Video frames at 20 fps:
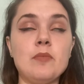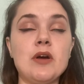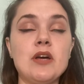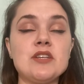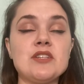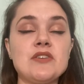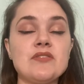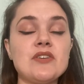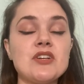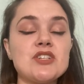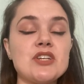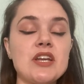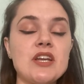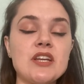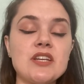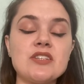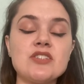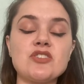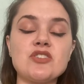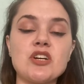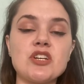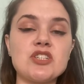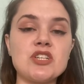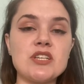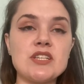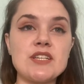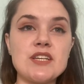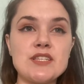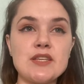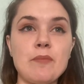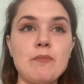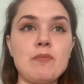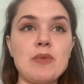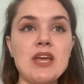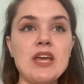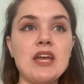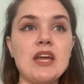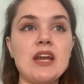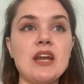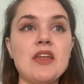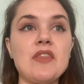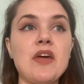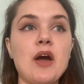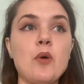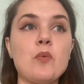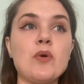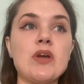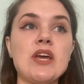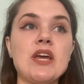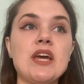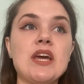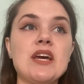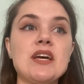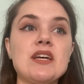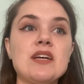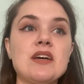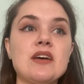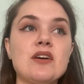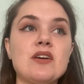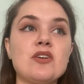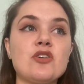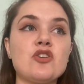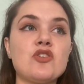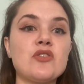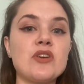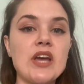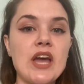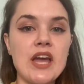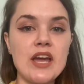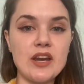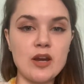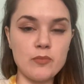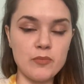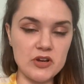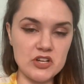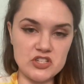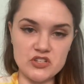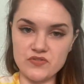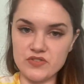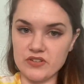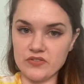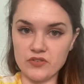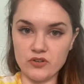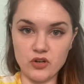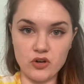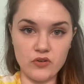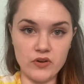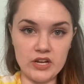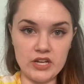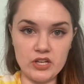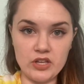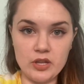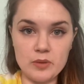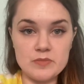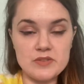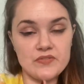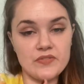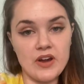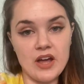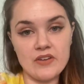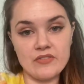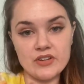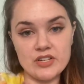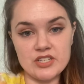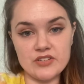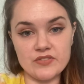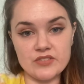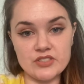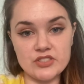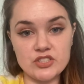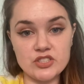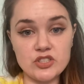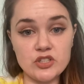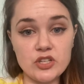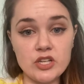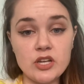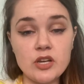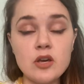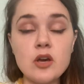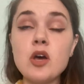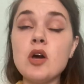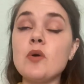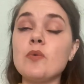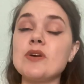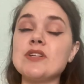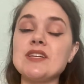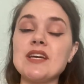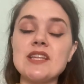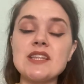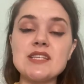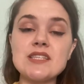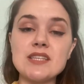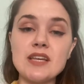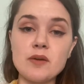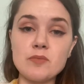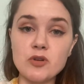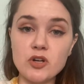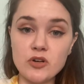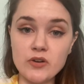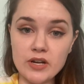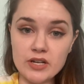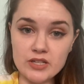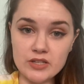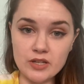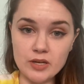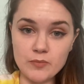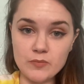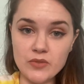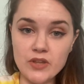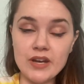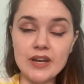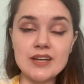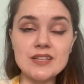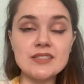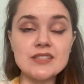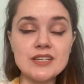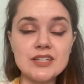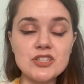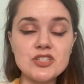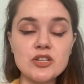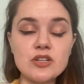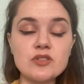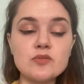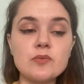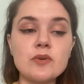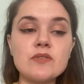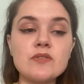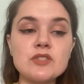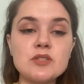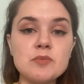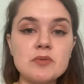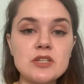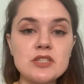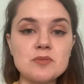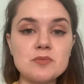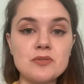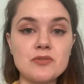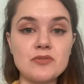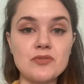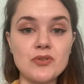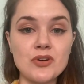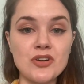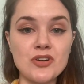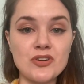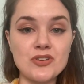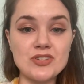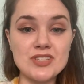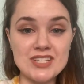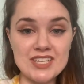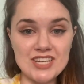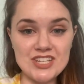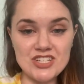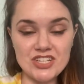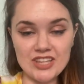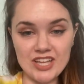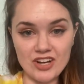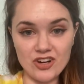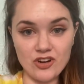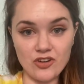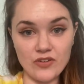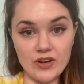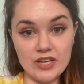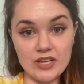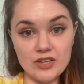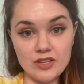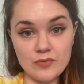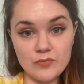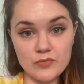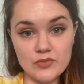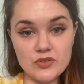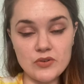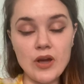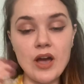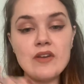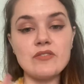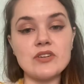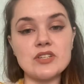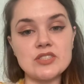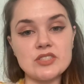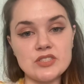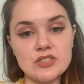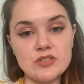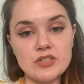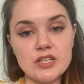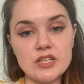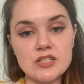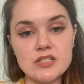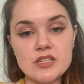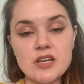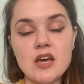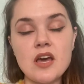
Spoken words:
differentiated instruction doesn't mean that we create a bunch of different curriculums for every different student. We take the same curriculum, and as teachers, we're responsible for teaching that curriculum to every student.